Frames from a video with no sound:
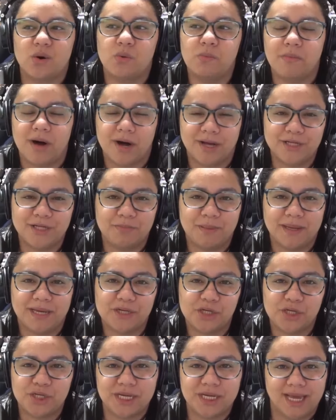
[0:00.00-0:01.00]
much because
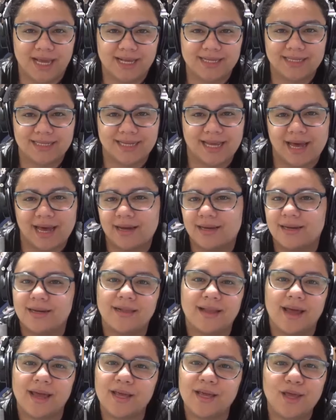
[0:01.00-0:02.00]
she is kind of
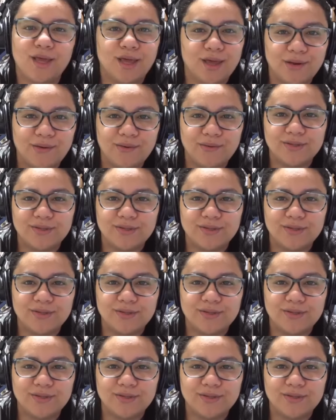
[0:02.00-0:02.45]
like you.